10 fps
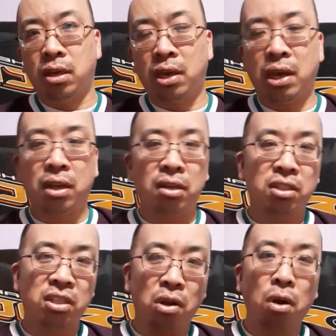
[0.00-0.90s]
and the
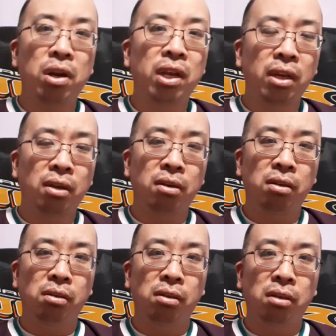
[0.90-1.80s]
starting
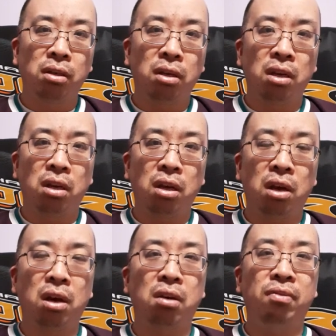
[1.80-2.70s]

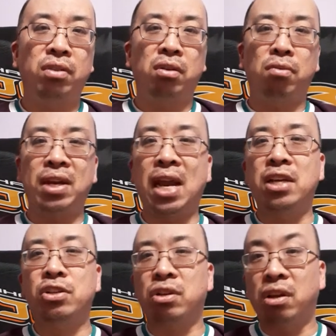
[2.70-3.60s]
of the
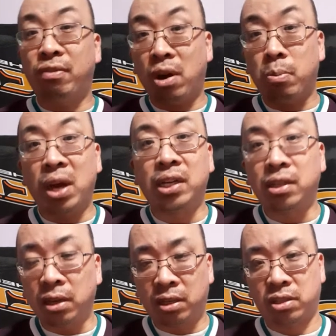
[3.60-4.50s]
creation of our mighty
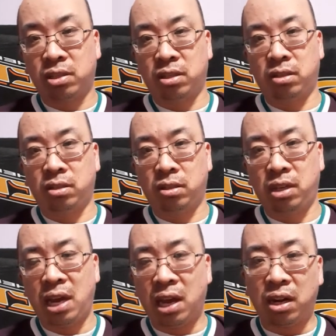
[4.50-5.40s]
Ducks,
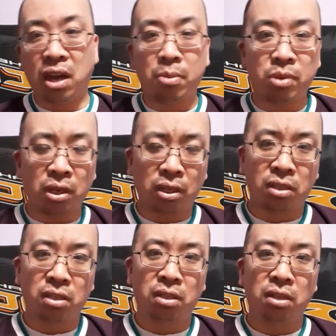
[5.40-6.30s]
Anaheim
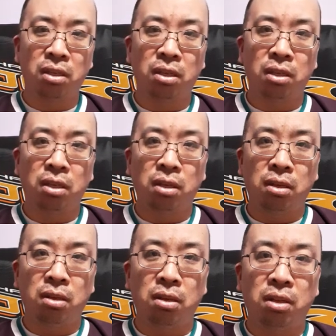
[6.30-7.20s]
Ducks.
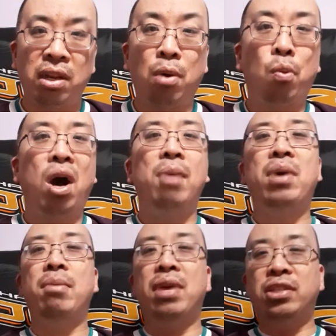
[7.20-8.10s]
Now, why am
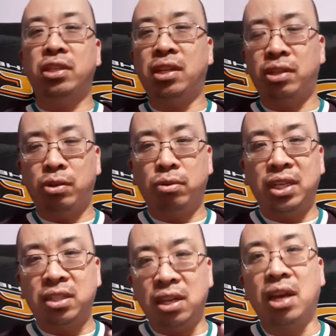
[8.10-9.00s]
I mentioning you
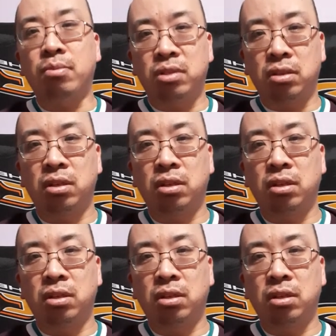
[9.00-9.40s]
these names?